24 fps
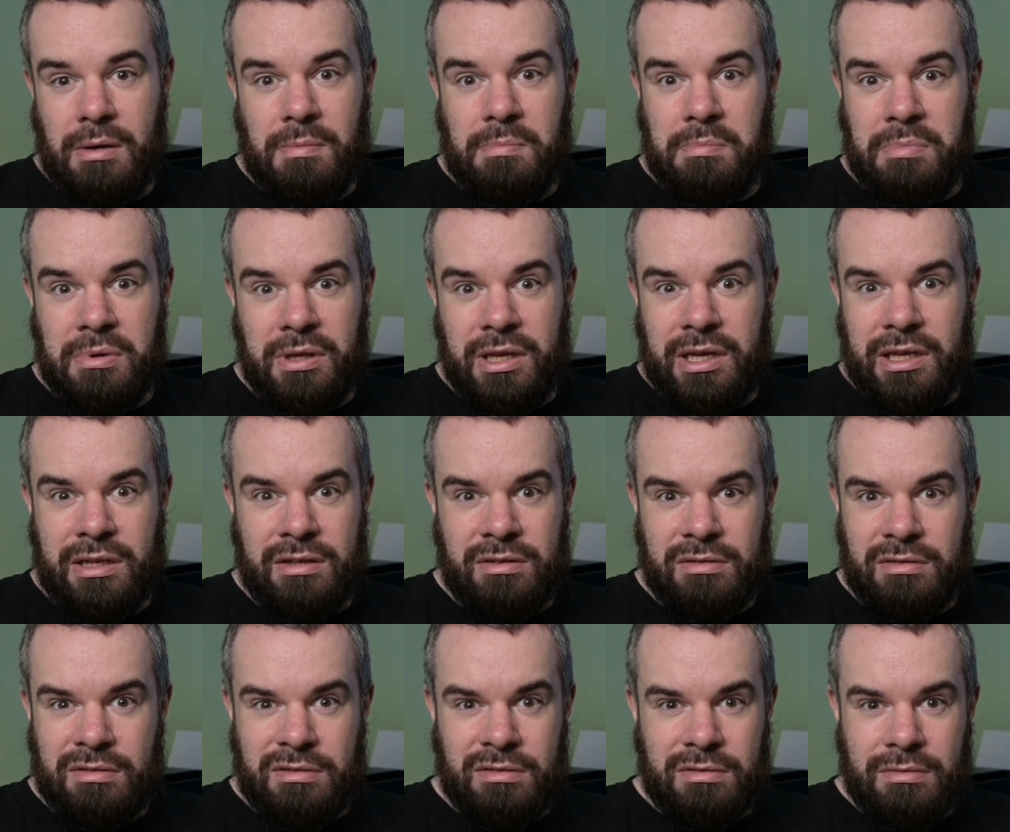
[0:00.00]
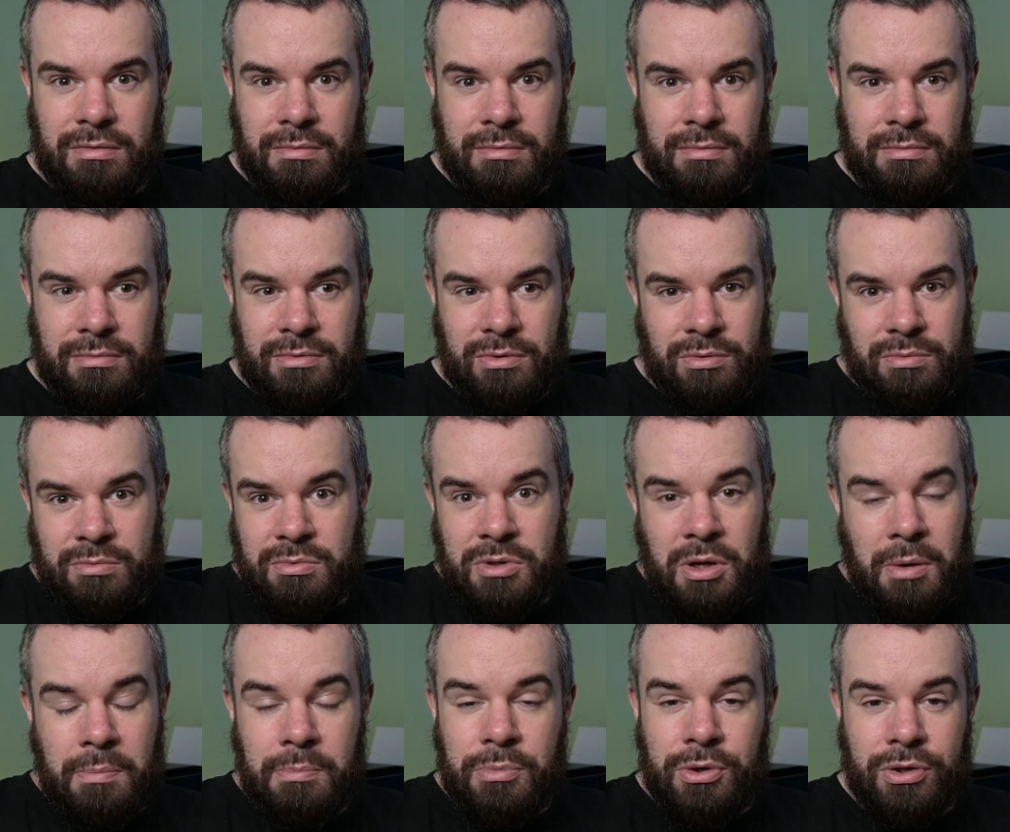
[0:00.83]
playing
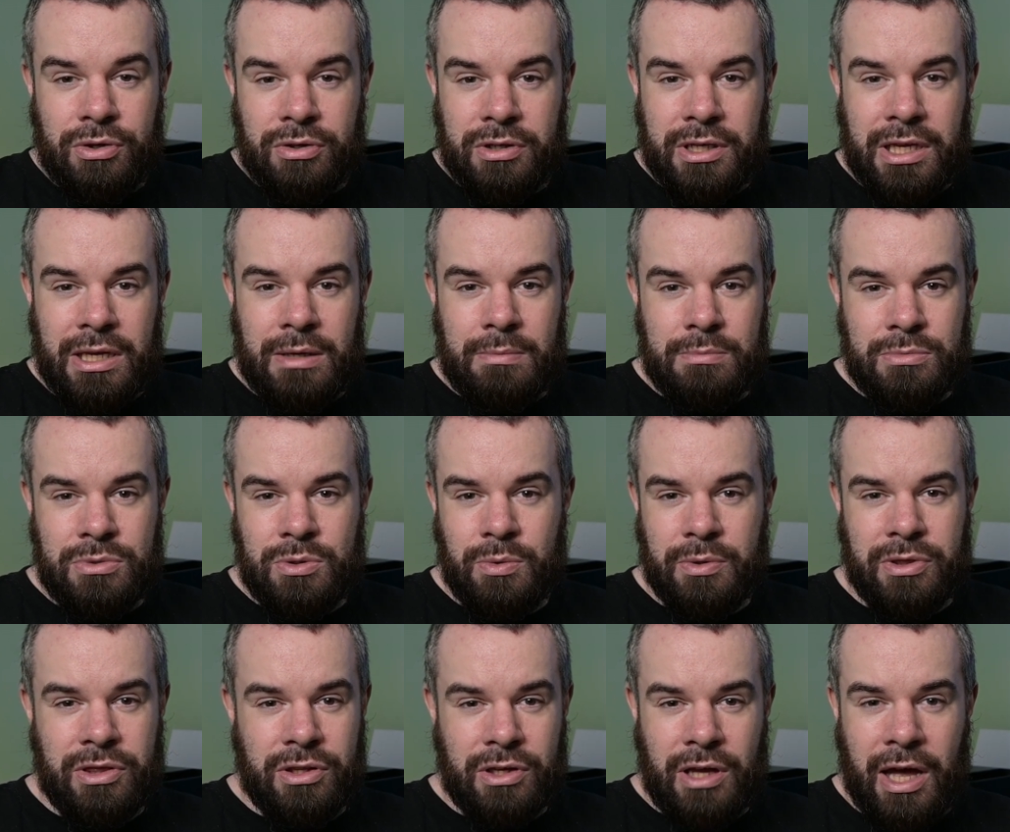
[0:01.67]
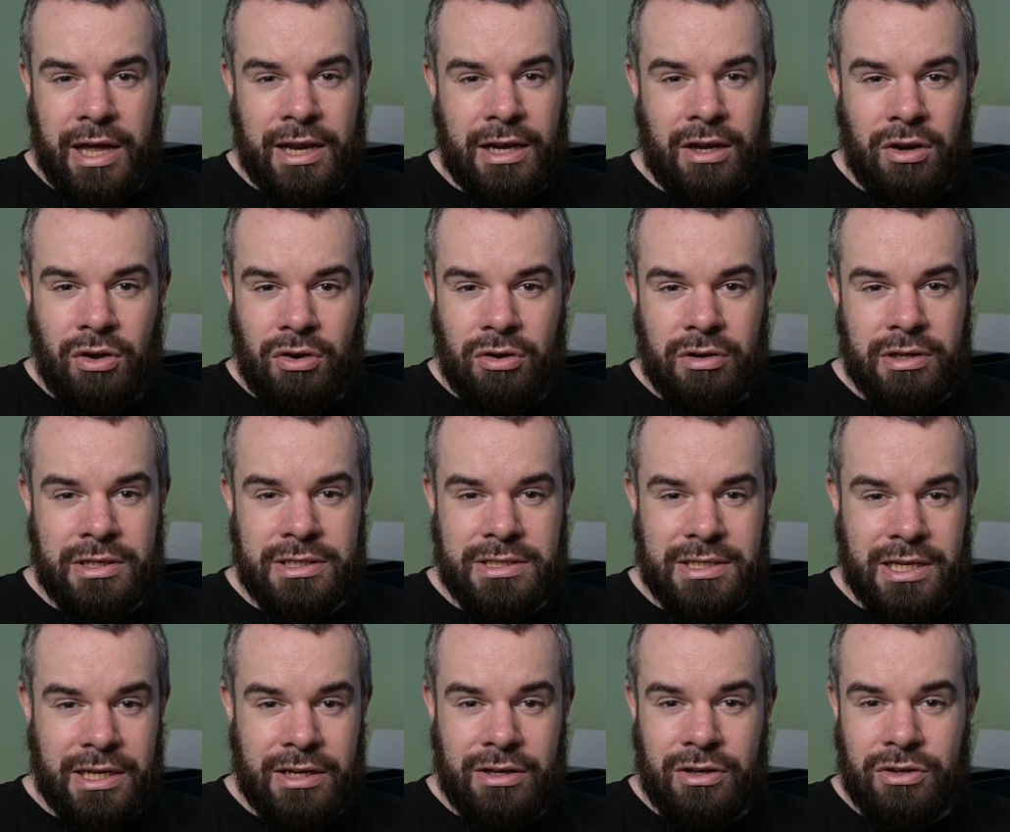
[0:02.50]
computer games with analog
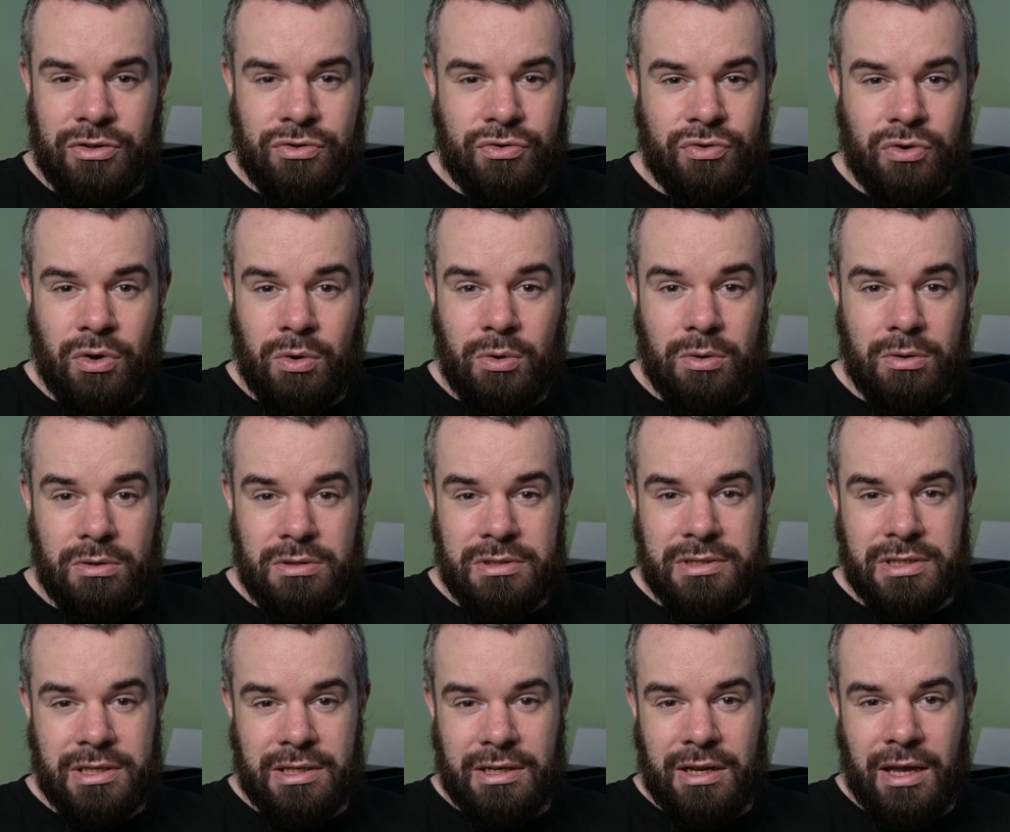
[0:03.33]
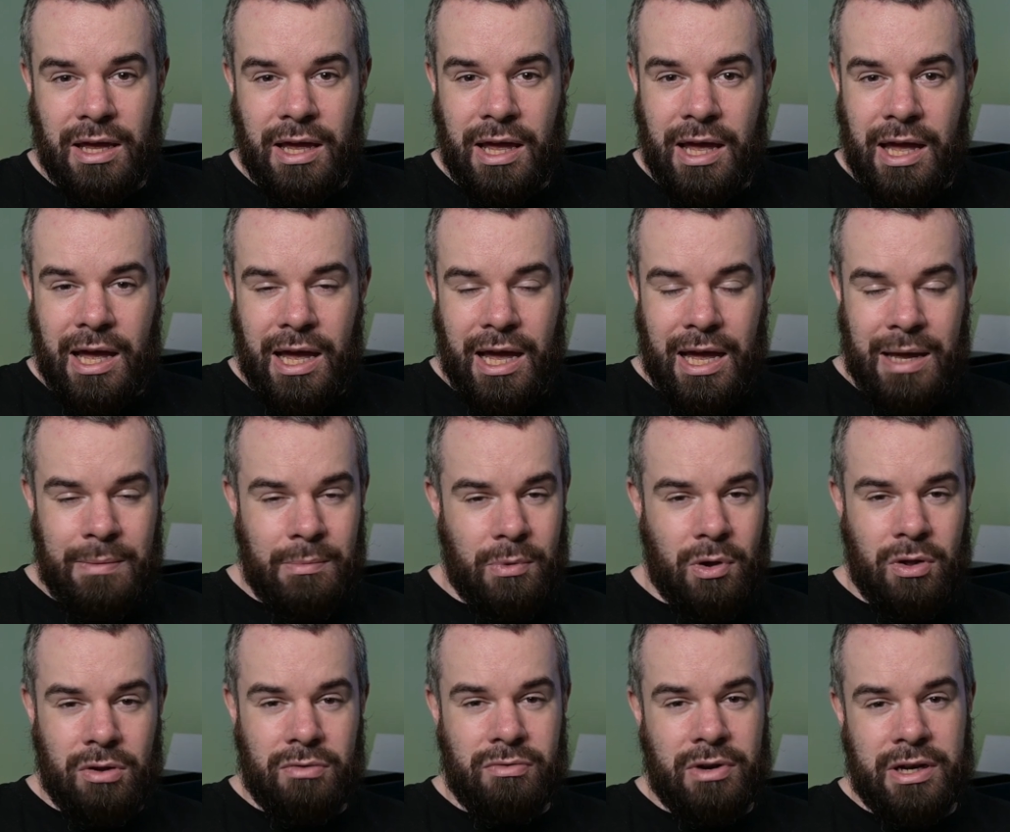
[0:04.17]
stick controls. That I'm
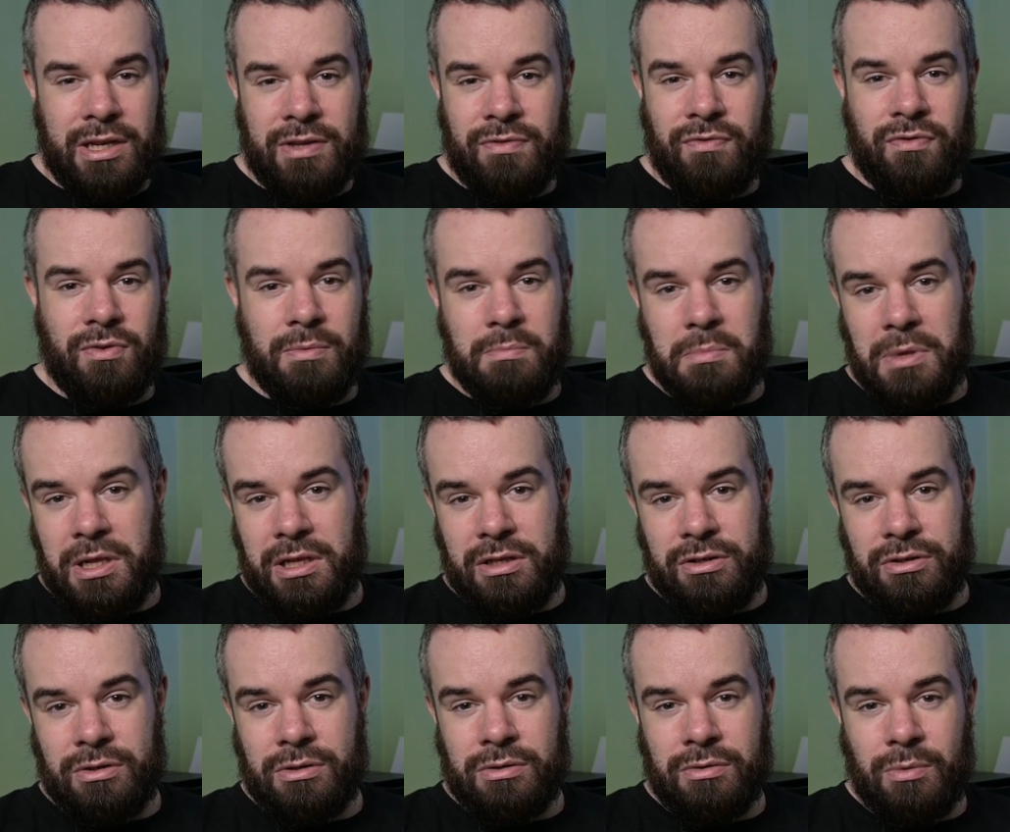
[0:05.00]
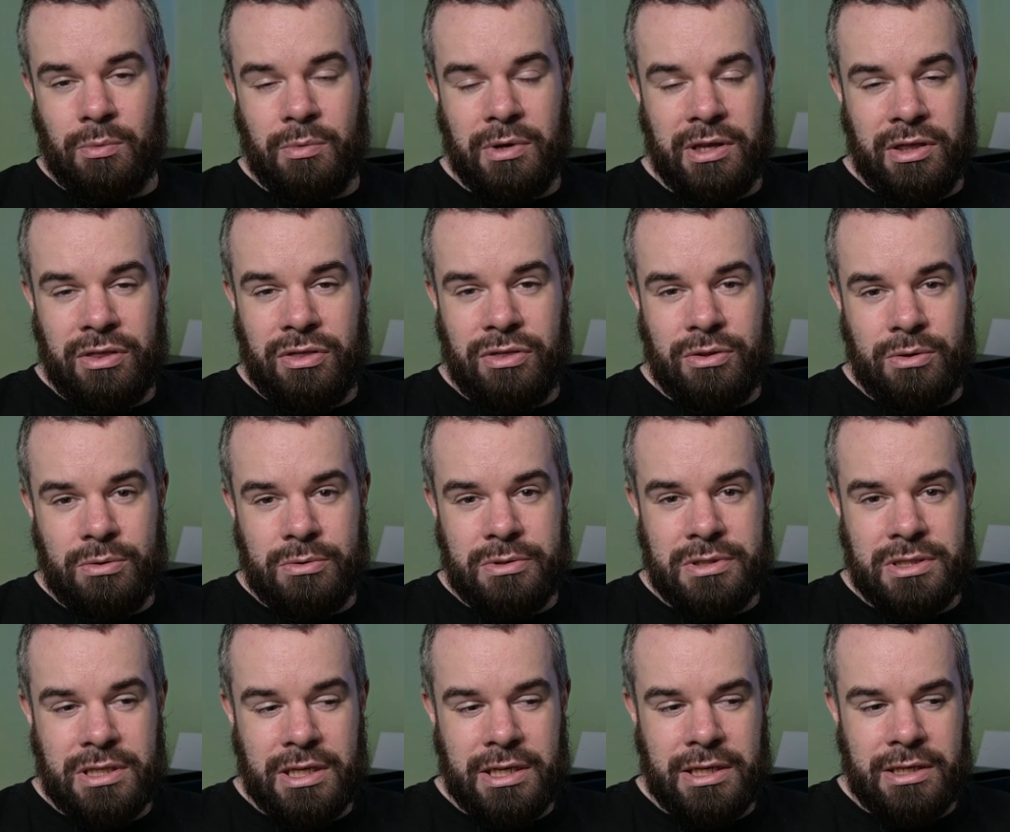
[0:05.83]
already familiar with
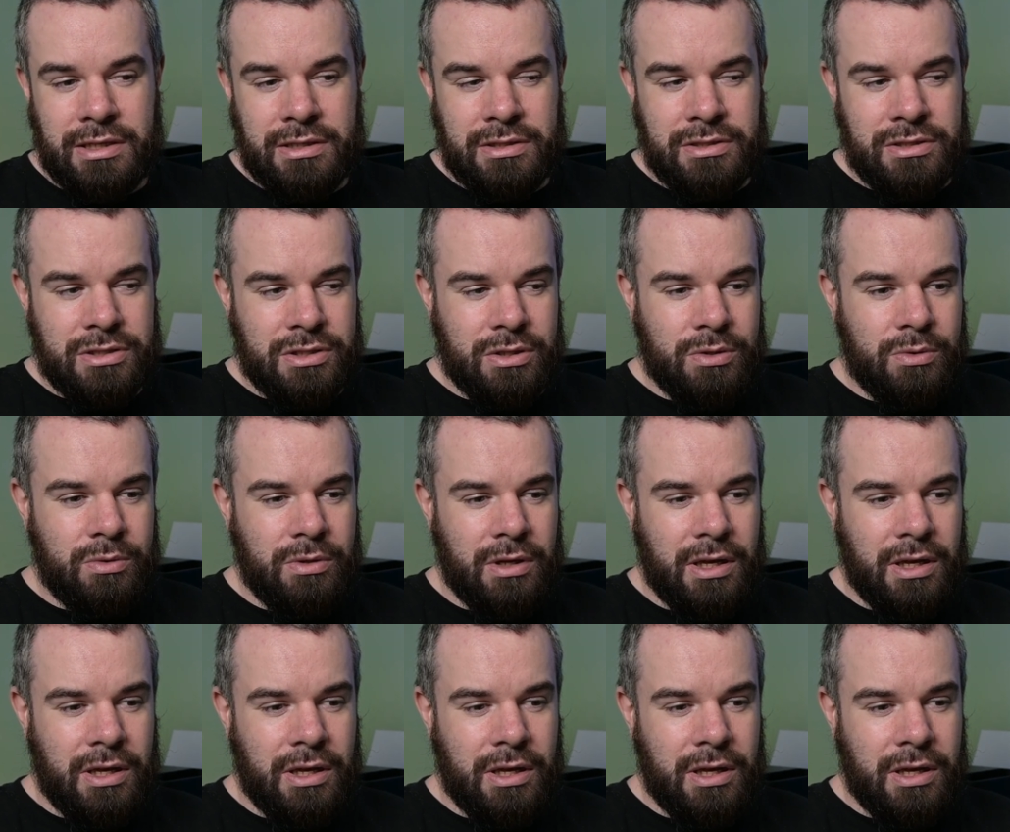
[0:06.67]
those things, so